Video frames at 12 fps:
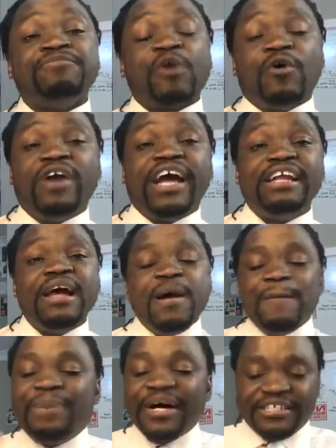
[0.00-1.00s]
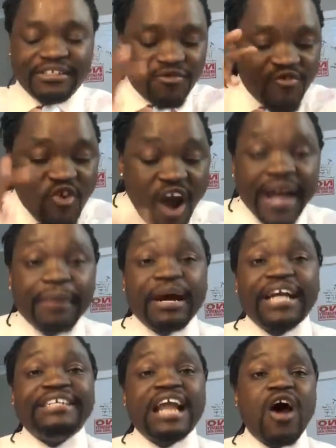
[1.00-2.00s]
All right. But right
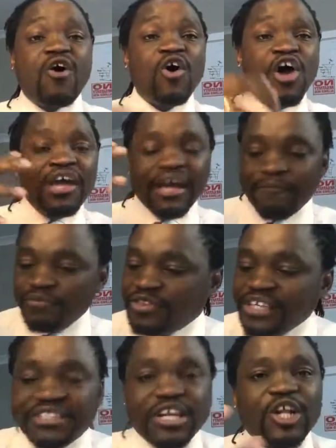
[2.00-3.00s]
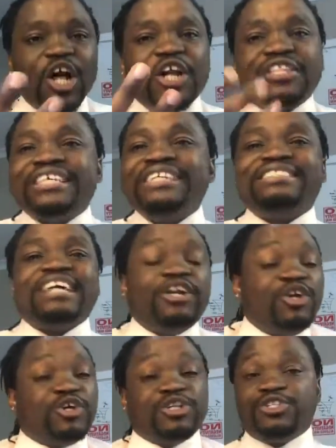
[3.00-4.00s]
about now, uh, there's a lot of things that
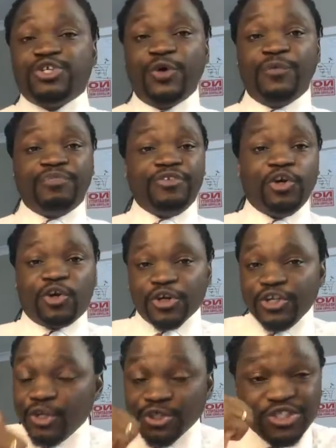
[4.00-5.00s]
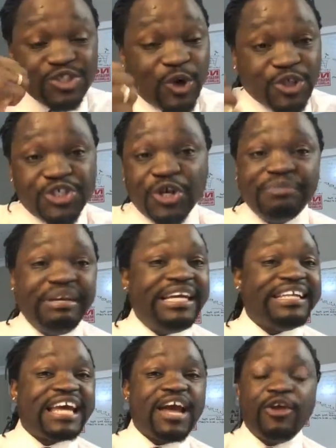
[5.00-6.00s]
you could do. You could use social
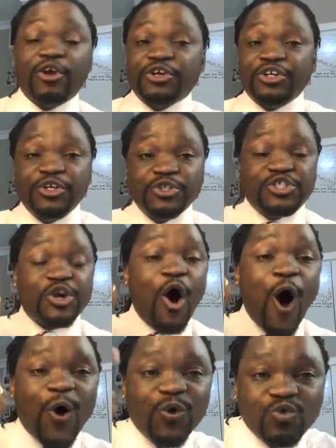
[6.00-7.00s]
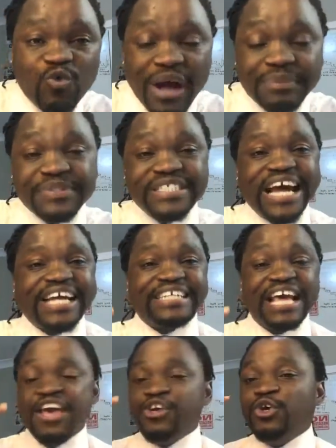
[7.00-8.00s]
media. You could use your own website.
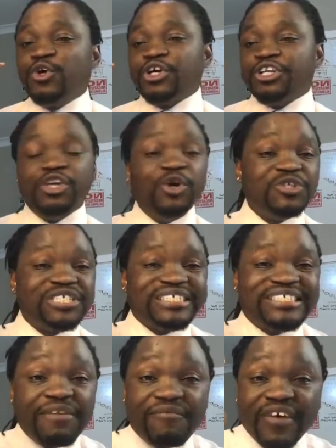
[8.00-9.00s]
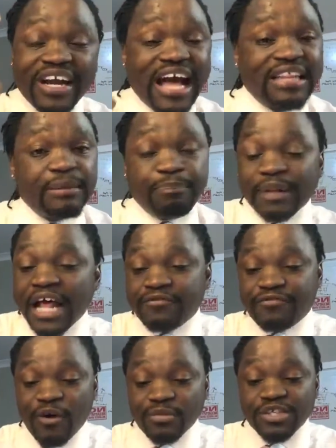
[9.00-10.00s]
You could use different other
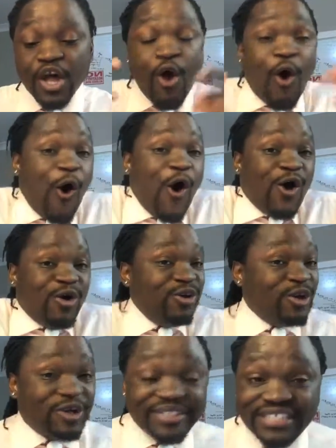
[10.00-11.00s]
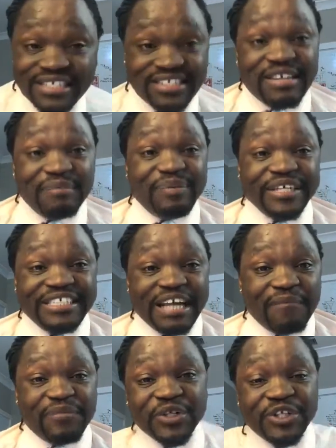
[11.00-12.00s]
platforms or you could just simply
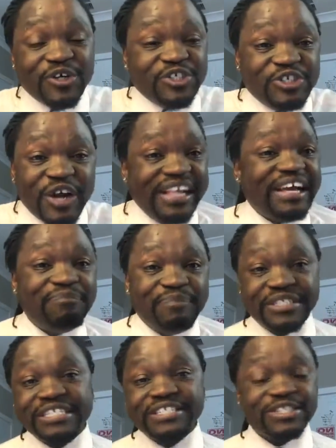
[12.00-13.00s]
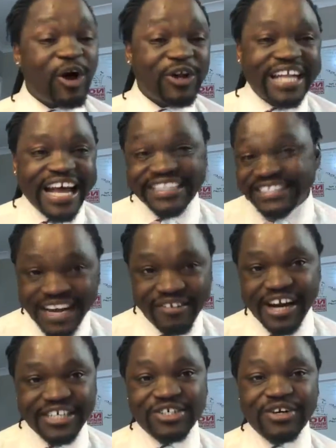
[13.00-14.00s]
jump on the Australian Business Online
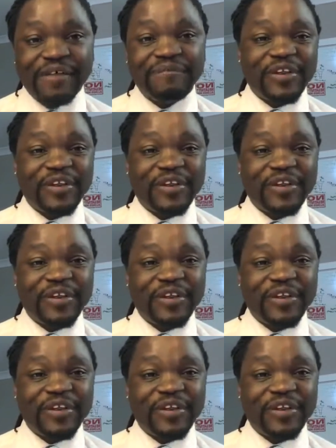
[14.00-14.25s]
Directory.